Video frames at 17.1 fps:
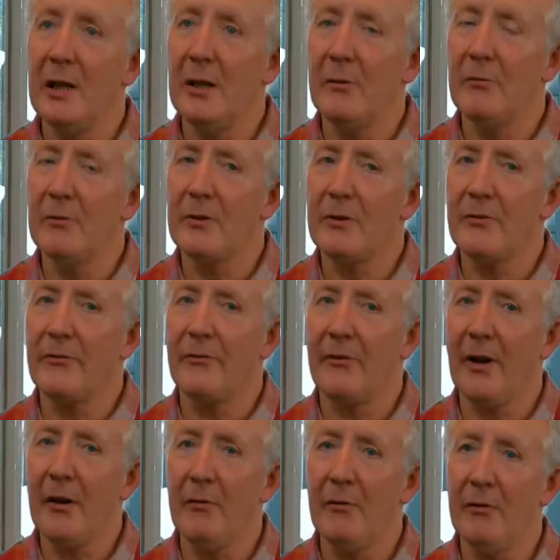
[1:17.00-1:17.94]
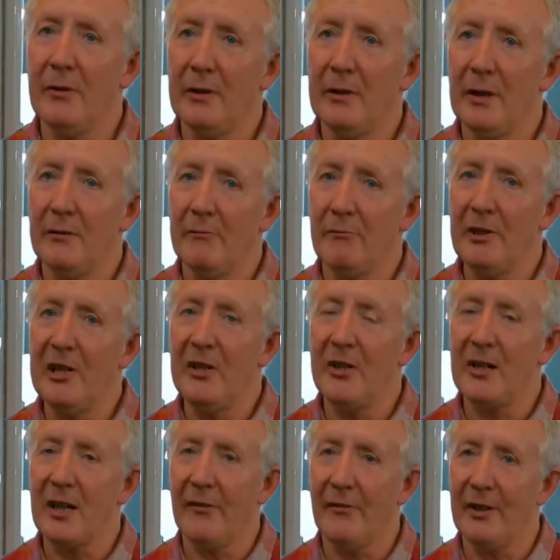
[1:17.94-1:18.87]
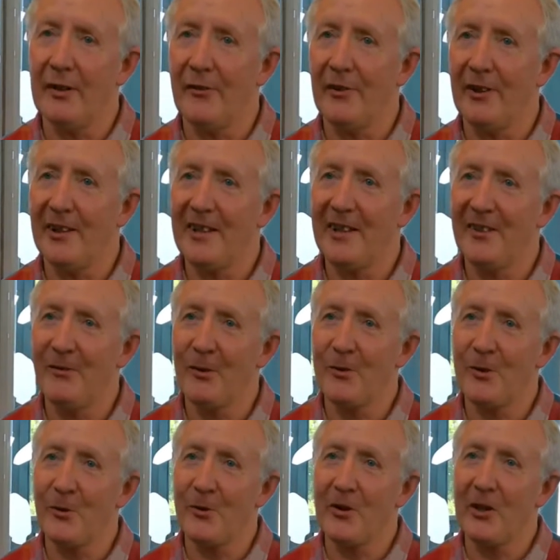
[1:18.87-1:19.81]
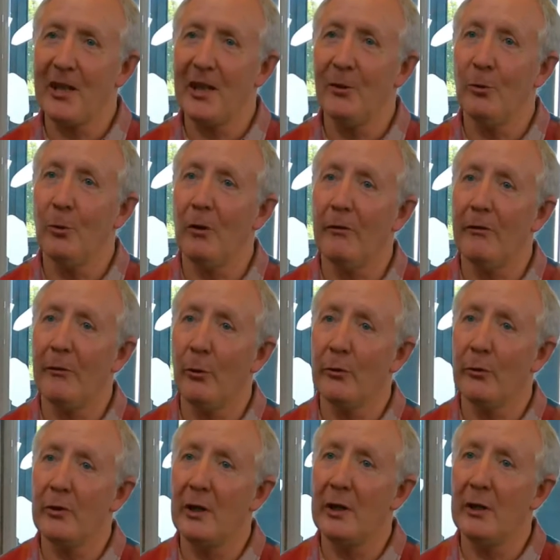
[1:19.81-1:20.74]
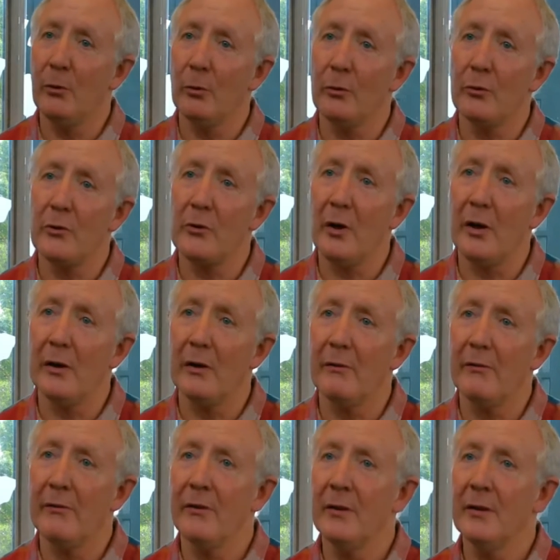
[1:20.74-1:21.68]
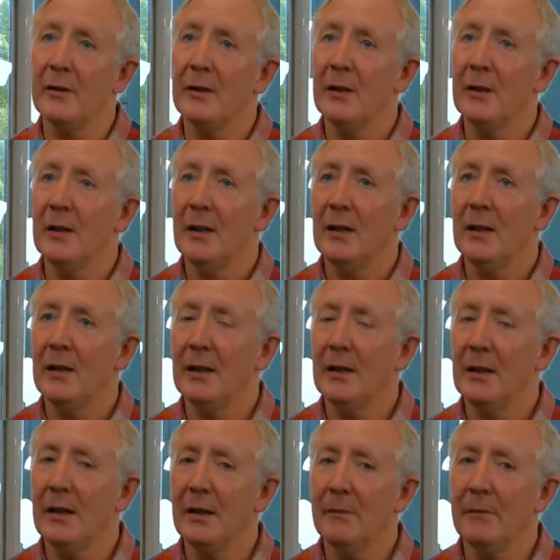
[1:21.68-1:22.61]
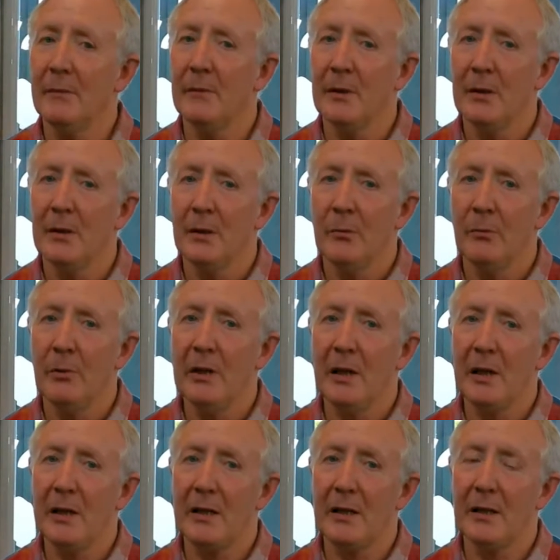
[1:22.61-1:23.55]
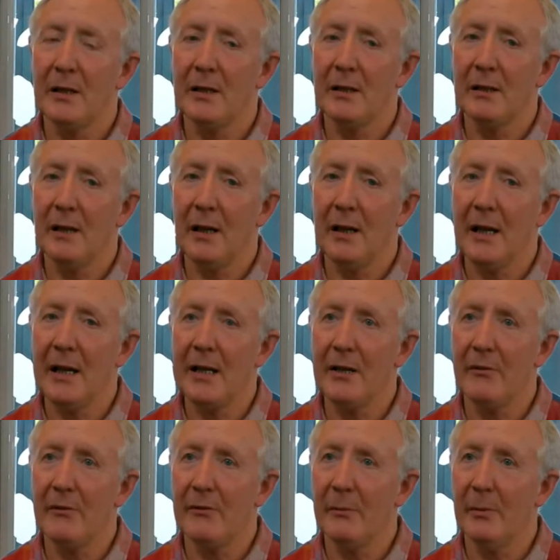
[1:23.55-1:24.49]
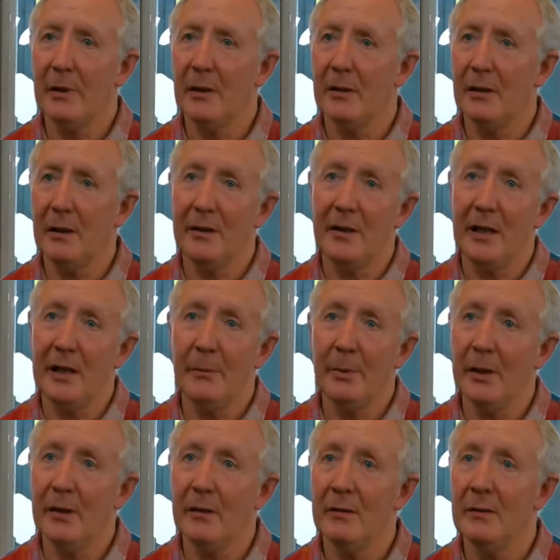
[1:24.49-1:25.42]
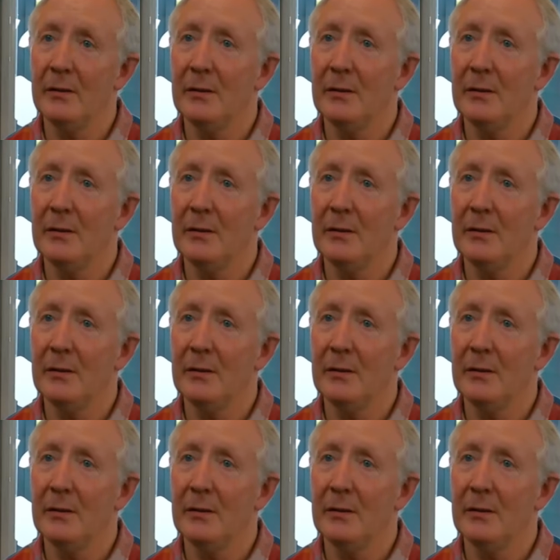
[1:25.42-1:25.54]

It was found, rediscovered, if you like, in Rhos-on-Sea, in, off Horton, in Horton Drive. Um, we had a, a letter from a, a neighbour